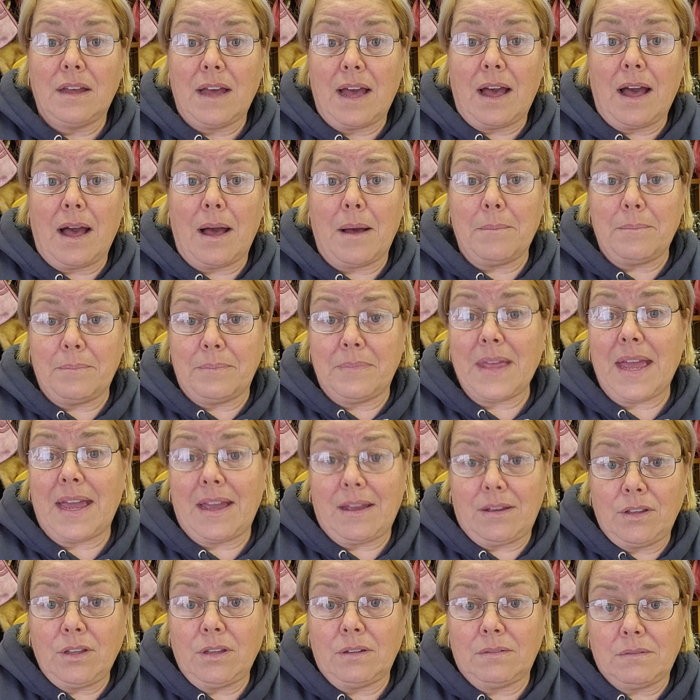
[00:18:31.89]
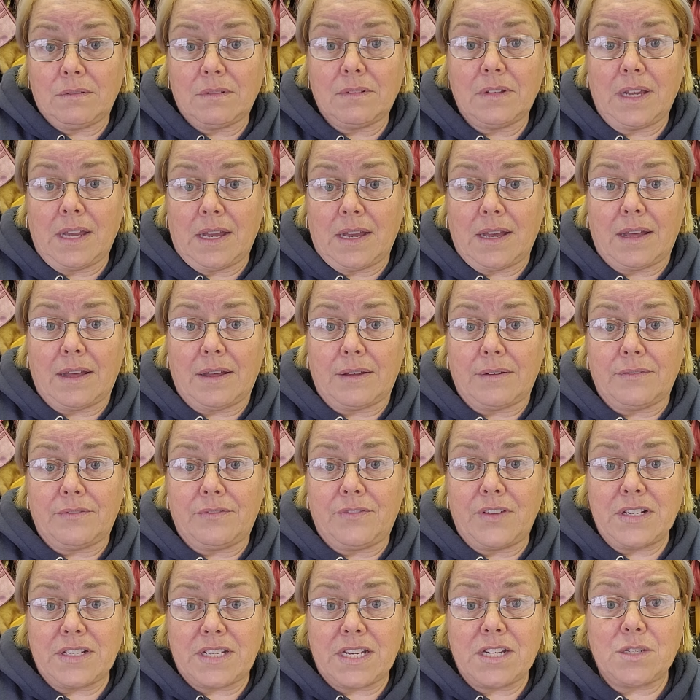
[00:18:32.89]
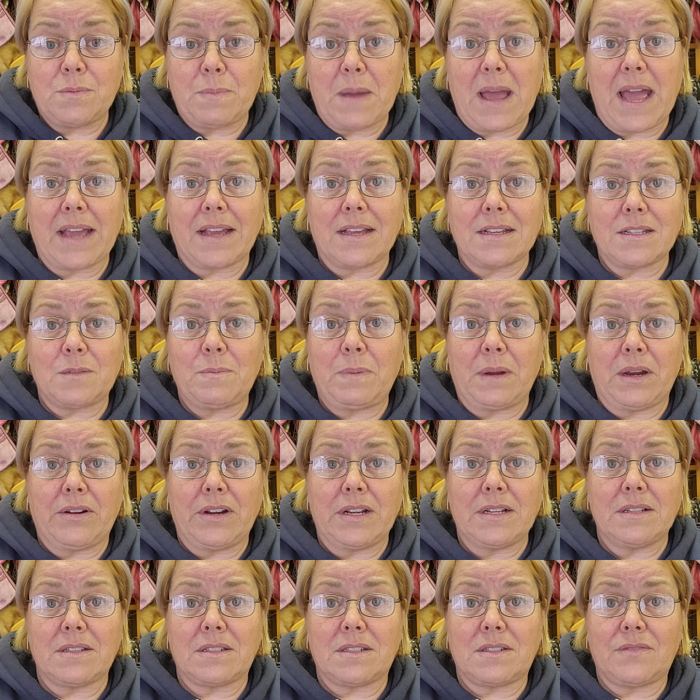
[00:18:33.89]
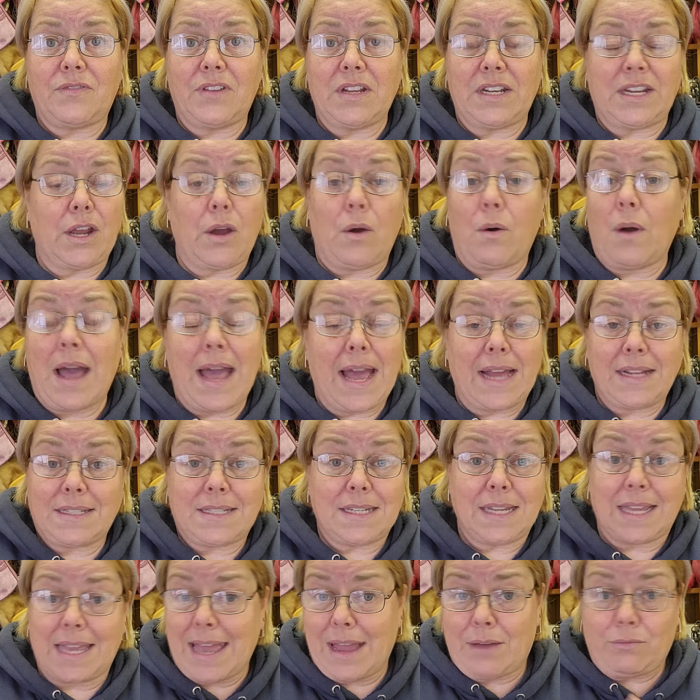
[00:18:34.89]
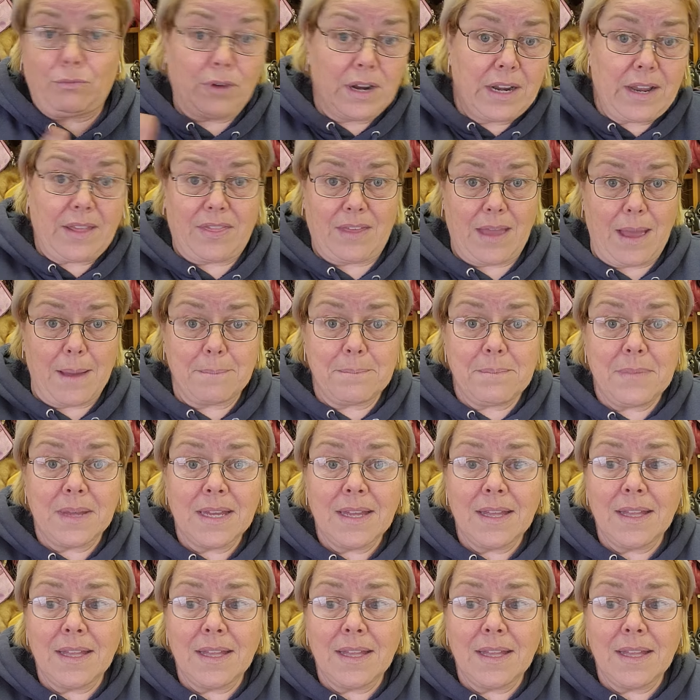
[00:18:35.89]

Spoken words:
vintage bag experience video. I had to get rid of them